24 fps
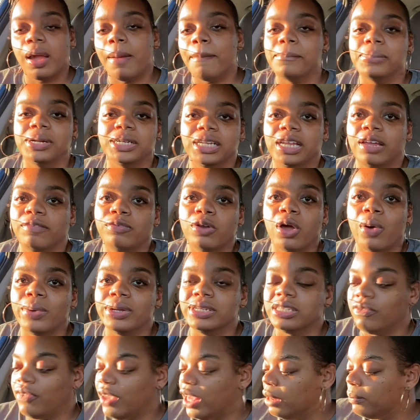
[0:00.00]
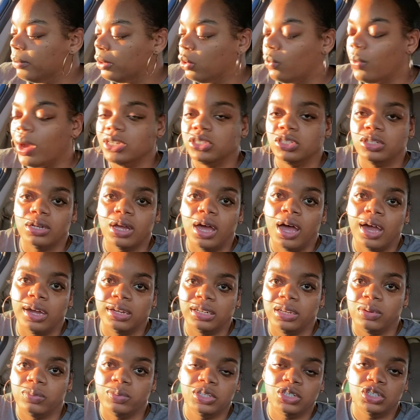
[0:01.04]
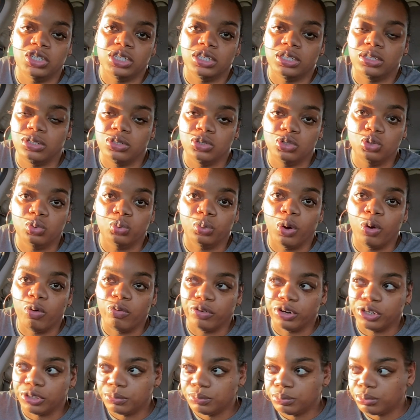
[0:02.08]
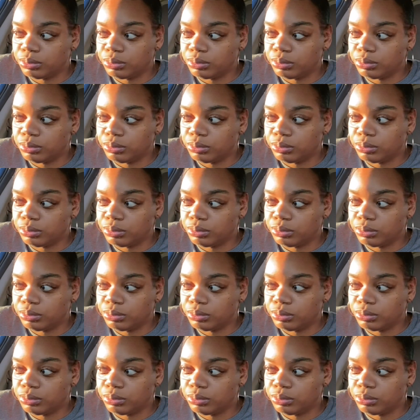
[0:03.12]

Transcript: But if no one's available to watch the dog, then we just do Rover.